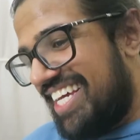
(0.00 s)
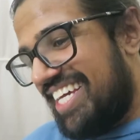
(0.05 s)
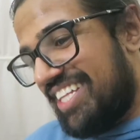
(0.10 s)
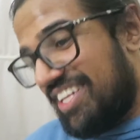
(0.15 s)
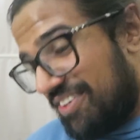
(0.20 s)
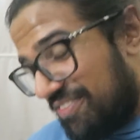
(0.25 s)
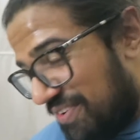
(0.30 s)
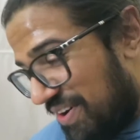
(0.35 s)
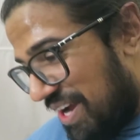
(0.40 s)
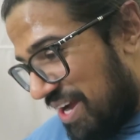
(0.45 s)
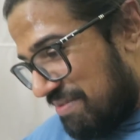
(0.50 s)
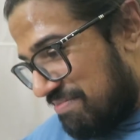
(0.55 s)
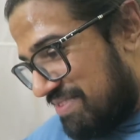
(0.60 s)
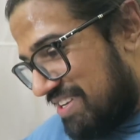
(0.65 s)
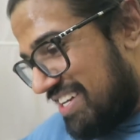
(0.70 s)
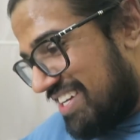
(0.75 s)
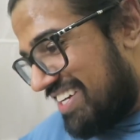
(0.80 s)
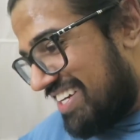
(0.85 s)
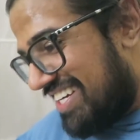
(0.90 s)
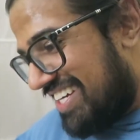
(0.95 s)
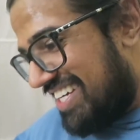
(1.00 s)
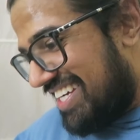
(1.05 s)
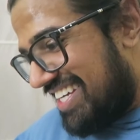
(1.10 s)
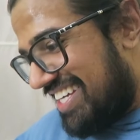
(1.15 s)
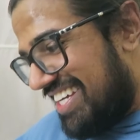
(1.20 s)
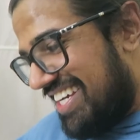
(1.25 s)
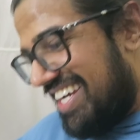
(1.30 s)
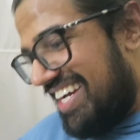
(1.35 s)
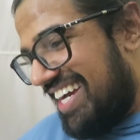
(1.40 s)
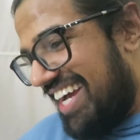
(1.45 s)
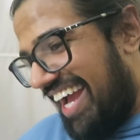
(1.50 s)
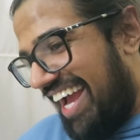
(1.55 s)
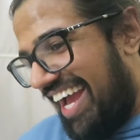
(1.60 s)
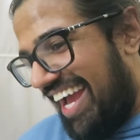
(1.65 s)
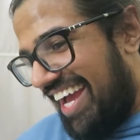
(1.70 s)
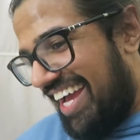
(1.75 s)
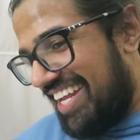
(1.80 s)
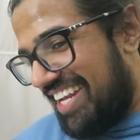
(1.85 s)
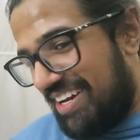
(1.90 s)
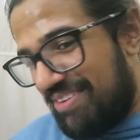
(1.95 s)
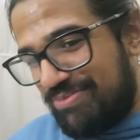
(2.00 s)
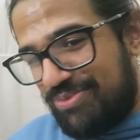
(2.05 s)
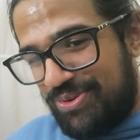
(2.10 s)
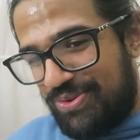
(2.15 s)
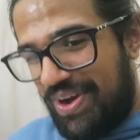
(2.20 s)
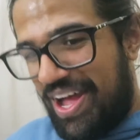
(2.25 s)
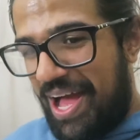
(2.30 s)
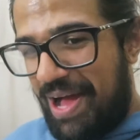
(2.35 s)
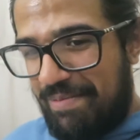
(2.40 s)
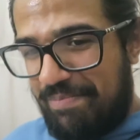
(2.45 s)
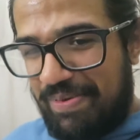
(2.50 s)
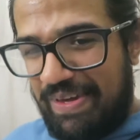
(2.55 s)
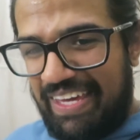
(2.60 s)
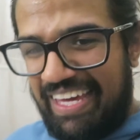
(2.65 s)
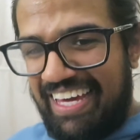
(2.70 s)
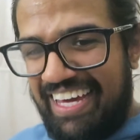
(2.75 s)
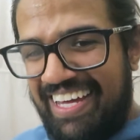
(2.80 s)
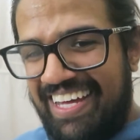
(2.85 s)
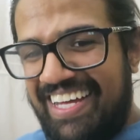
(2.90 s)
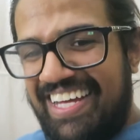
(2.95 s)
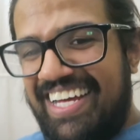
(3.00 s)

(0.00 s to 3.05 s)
And they're cramped. And I'm so happy.